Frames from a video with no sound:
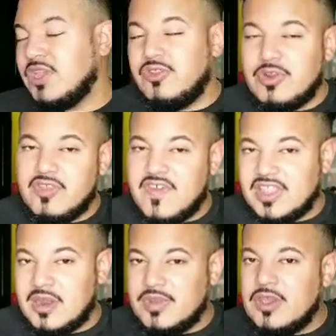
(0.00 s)
due to the
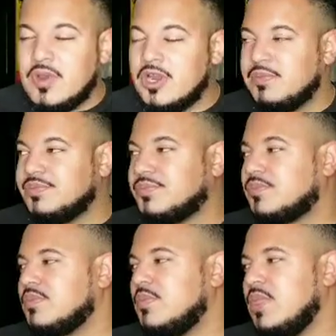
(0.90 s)
fact that I'm newer
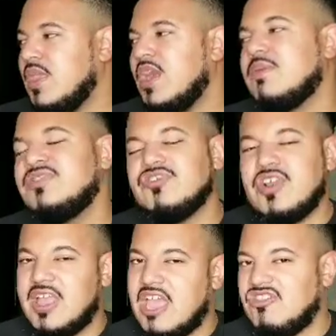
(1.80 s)
and I'm still
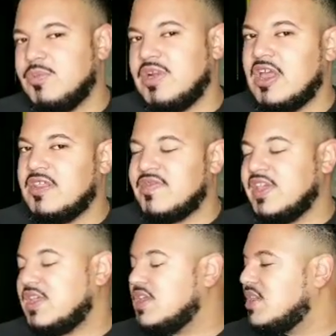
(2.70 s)
trying to catch up on a lot of the
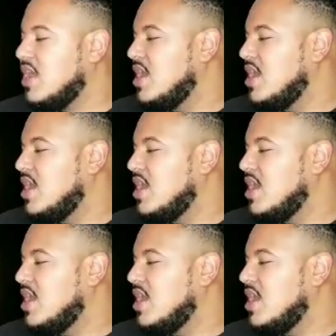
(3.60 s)
faces,